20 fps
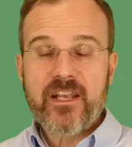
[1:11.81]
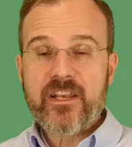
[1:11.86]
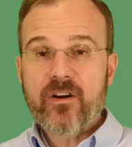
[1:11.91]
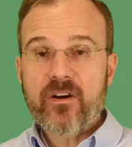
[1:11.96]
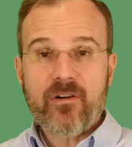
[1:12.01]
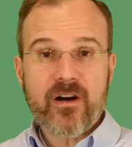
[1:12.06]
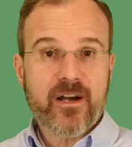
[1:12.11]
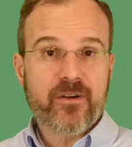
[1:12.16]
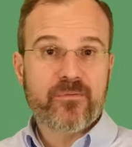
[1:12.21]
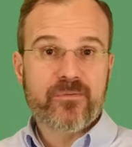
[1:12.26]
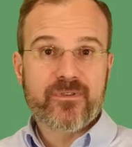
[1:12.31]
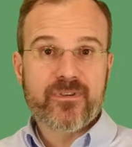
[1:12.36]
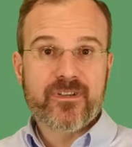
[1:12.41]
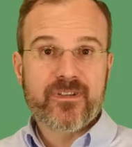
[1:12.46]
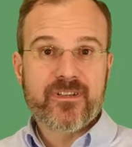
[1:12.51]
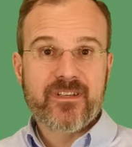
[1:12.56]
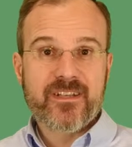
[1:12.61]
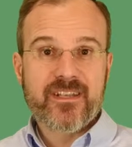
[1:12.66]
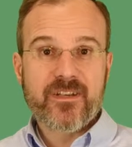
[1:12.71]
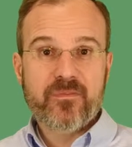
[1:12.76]
I know I
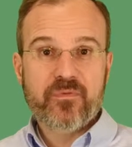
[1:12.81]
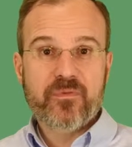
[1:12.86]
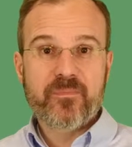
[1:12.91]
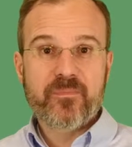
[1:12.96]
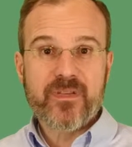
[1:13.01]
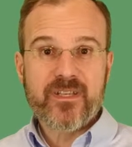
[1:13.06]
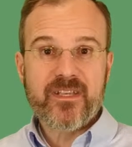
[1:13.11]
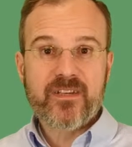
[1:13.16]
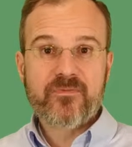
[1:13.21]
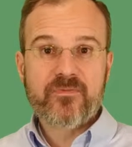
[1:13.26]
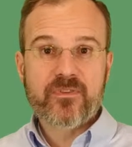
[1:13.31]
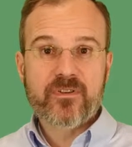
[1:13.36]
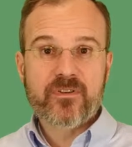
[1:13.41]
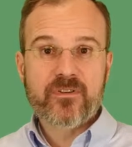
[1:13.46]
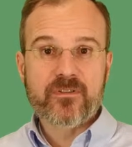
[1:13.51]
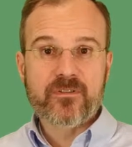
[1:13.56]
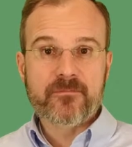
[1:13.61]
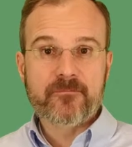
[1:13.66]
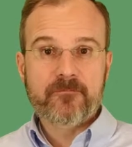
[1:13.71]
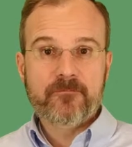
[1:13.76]
would. It would be
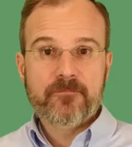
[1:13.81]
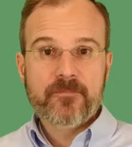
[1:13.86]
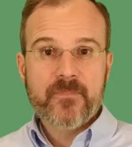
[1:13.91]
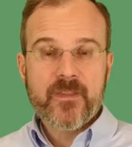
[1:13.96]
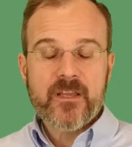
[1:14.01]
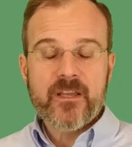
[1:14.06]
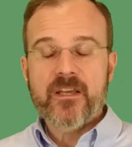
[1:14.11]
difficult.